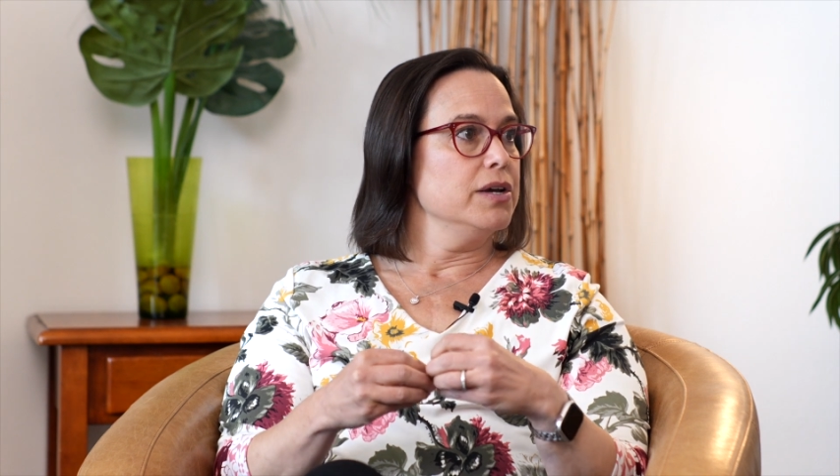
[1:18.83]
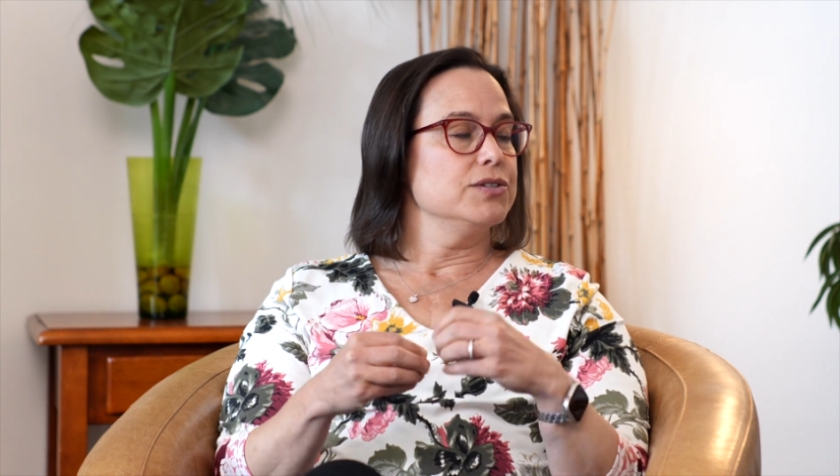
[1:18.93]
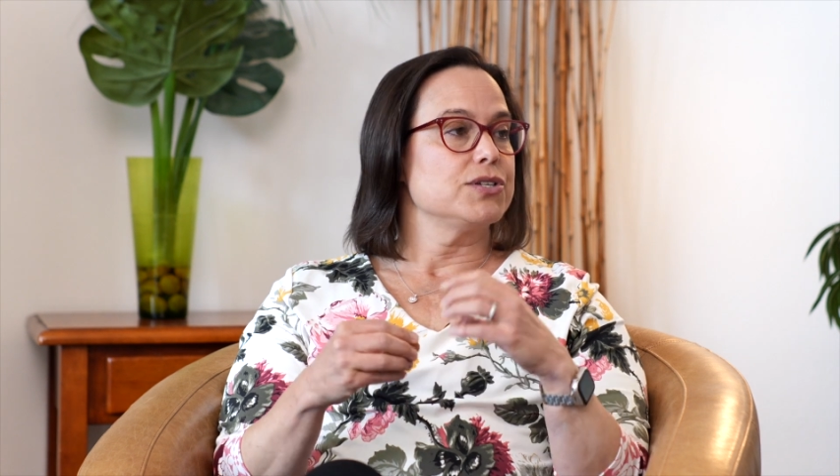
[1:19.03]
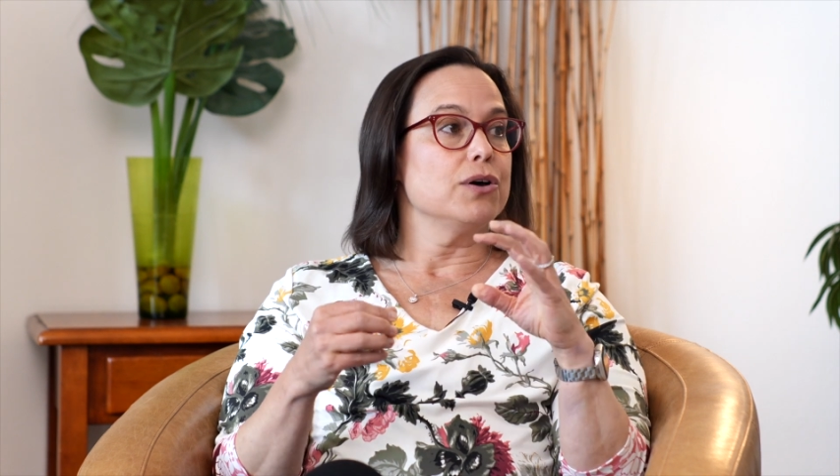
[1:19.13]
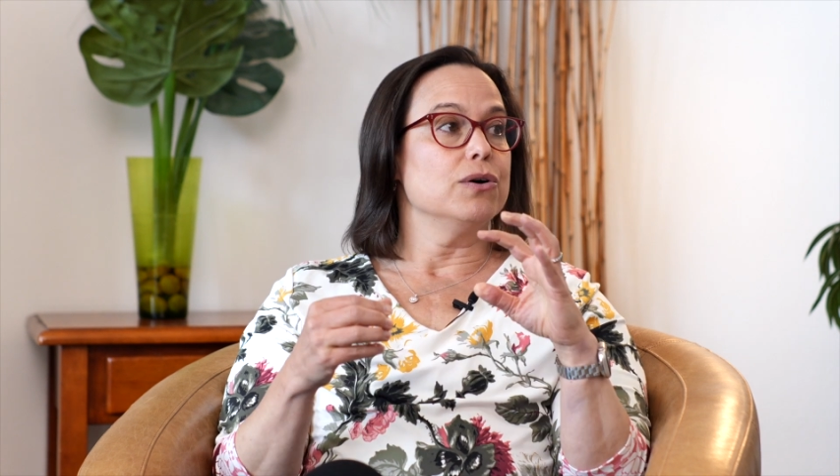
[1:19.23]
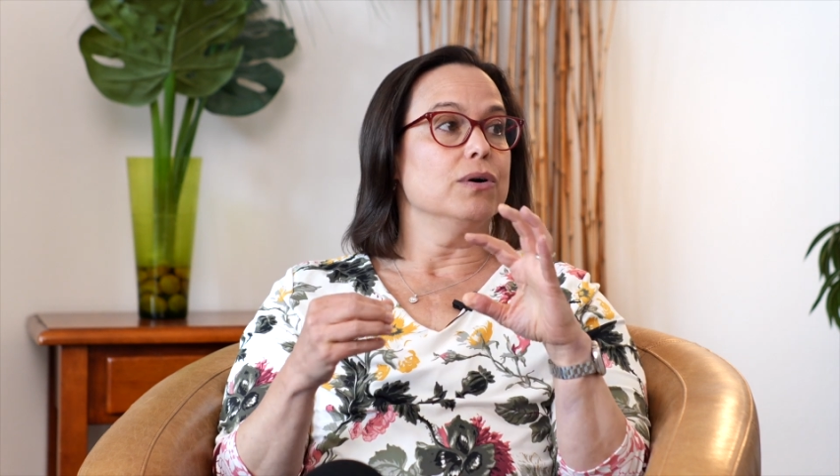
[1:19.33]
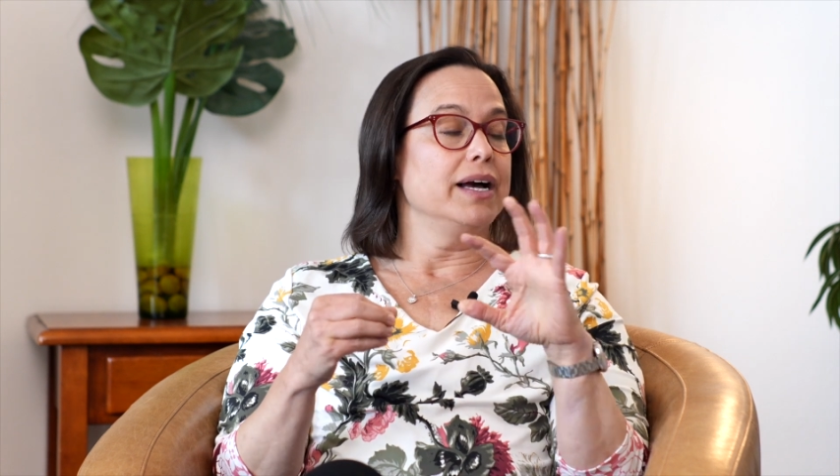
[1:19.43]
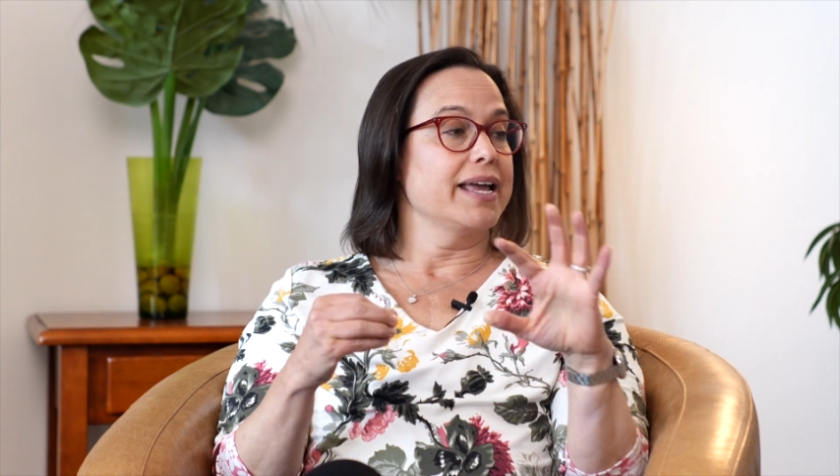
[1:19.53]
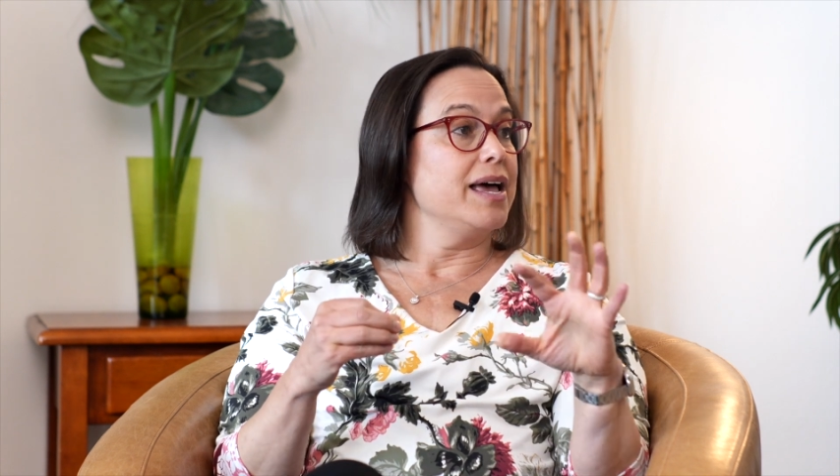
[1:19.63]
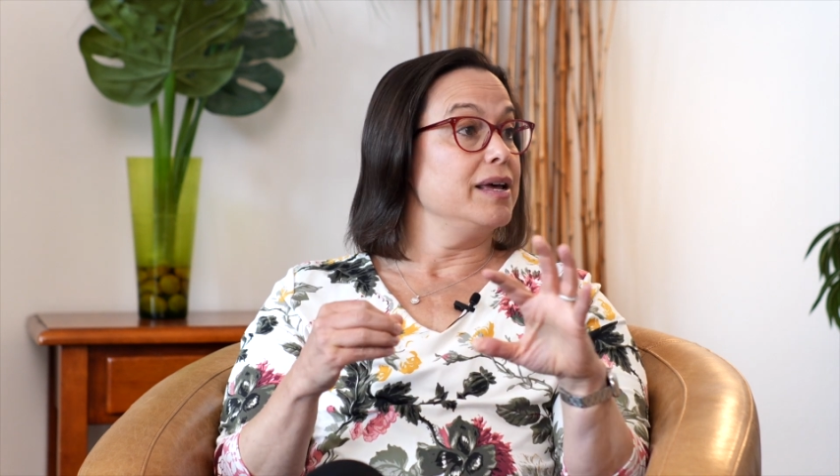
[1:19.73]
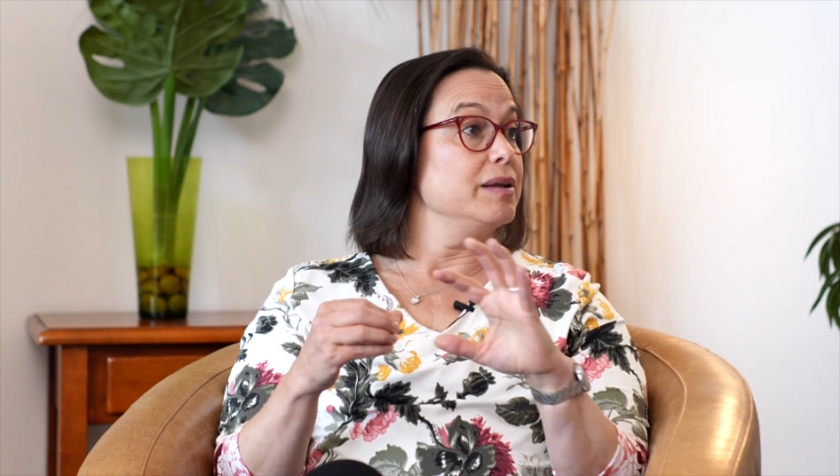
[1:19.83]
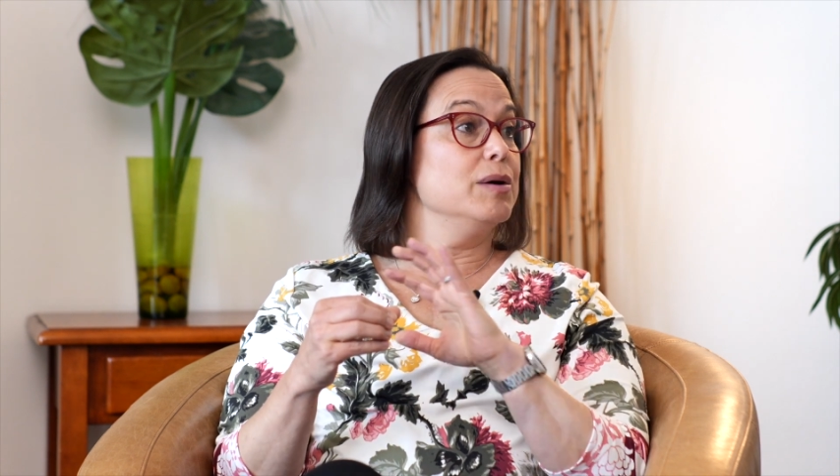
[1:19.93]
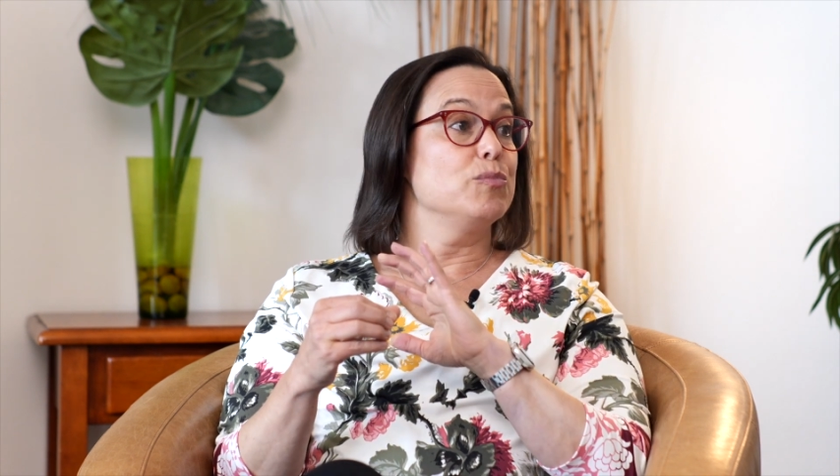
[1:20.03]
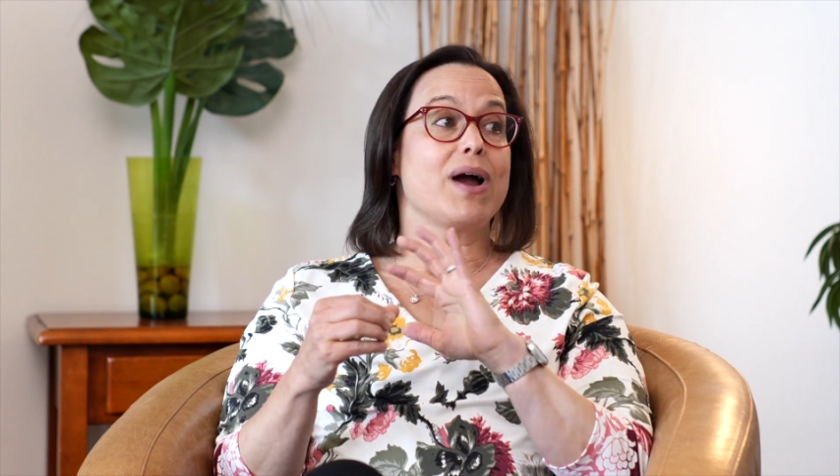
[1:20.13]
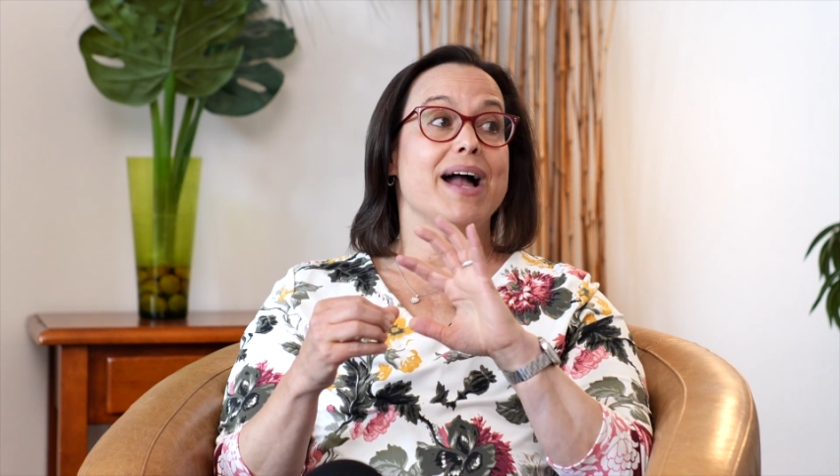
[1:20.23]
So again,
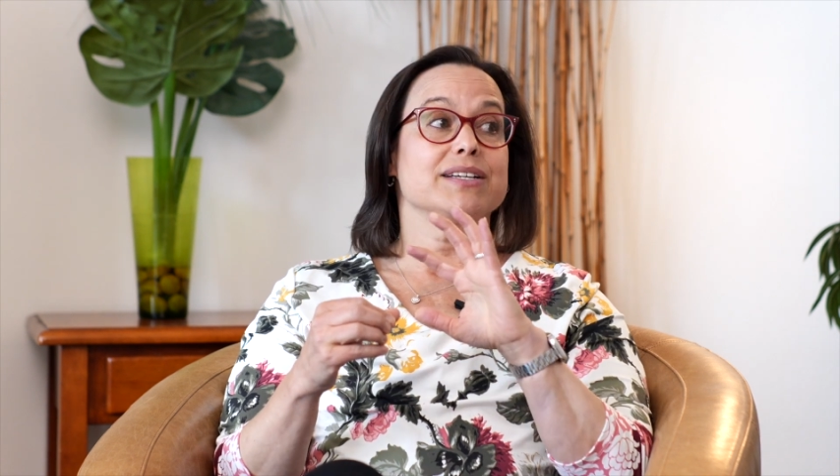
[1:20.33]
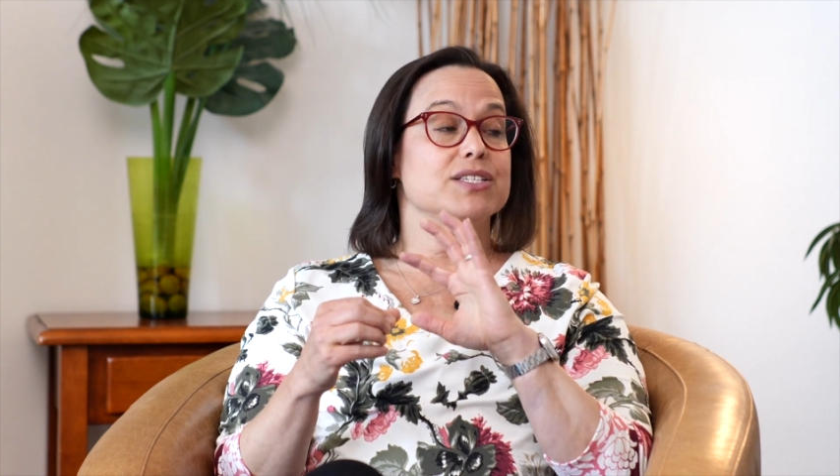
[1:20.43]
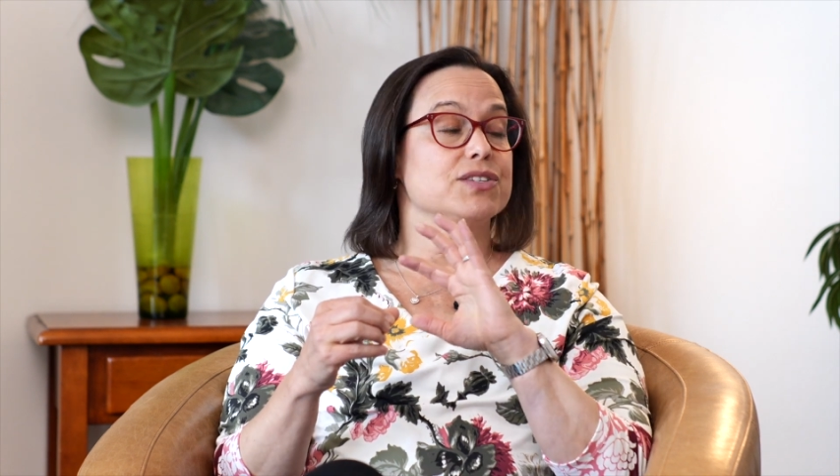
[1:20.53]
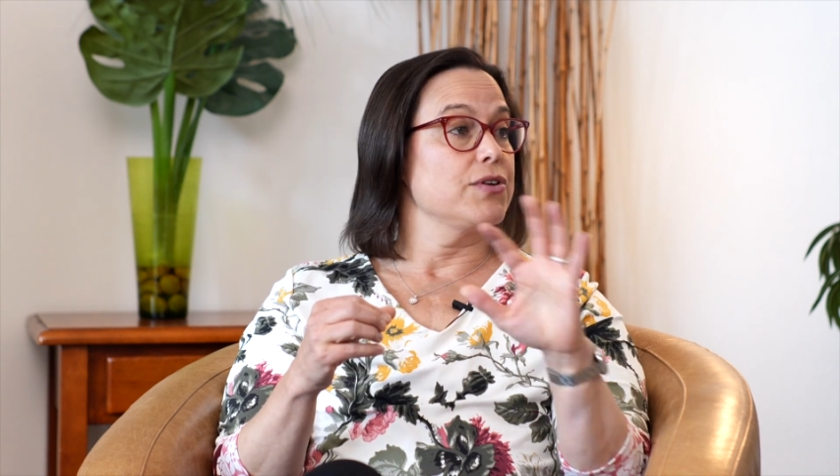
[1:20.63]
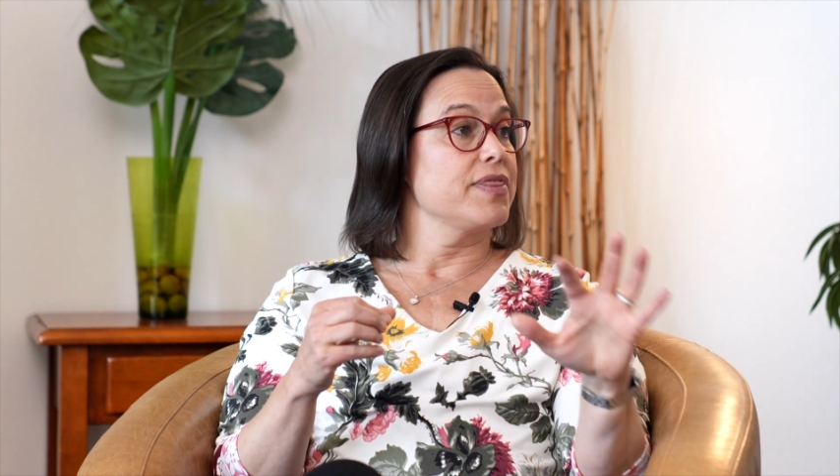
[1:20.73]
practiced for